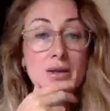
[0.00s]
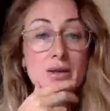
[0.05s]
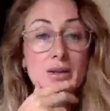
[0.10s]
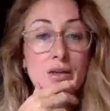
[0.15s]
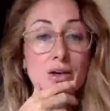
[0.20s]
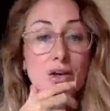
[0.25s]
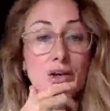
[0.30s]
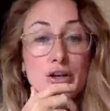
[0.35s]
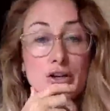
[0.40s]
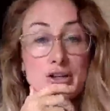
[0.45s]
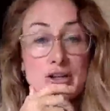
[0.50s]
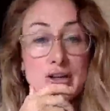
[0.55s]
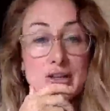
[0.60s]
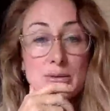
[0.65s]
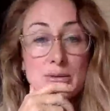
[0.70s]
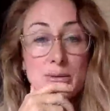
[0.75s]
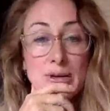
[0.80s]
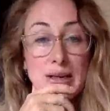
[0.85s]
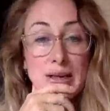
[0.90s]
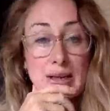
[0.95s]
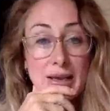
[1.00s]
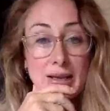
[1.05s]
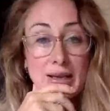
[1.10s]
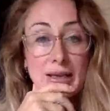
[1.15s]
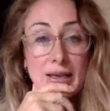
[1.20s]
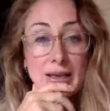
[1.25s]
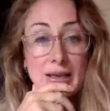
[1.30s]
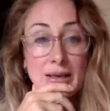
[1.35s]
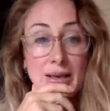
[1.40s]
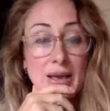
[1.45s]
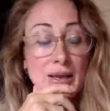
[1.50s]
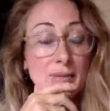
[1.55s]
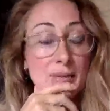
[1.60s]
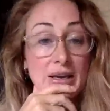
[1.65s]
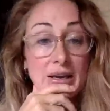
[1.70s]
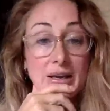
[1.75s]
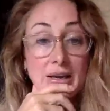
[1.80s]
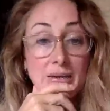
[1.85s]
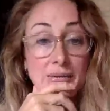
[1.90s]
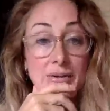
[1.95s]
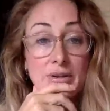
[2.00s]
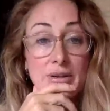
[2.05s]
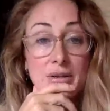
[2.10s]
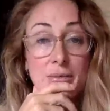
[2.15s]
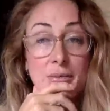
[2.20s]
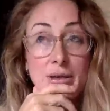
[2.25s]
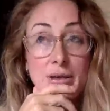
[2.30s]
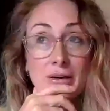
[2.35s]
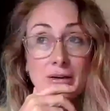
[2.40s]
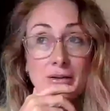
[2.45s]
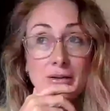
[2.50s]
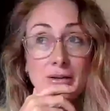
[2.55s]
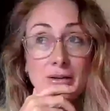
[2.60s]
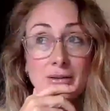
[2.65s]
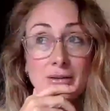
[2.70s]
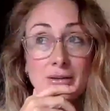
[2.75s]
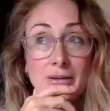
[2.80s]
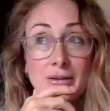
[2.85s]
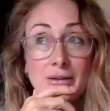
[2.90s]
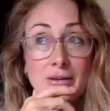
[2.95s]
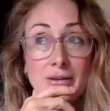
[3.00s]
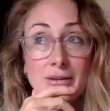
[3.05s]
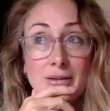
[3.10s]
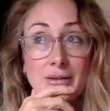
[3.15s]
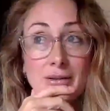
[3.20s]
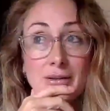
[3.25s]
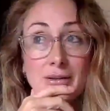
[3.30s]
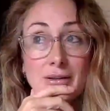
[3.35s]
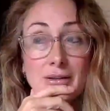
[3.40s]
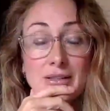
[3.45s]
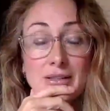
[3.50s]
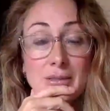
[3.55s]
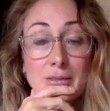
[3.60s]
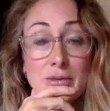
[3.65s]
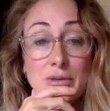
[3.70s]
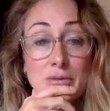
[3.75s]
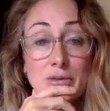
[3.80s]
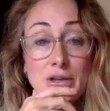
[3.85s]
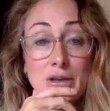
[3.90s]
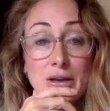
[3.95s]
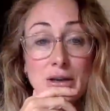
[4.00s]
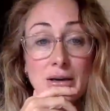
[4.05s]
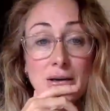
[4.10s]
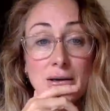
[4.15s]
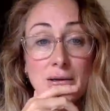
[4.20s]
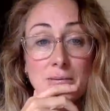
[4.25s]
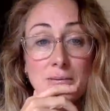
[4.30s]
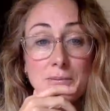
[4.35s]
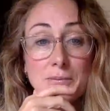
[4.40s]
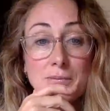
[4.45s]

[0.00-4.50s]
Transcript: You know, you just want to get in and make everything better, and sometimes you can't.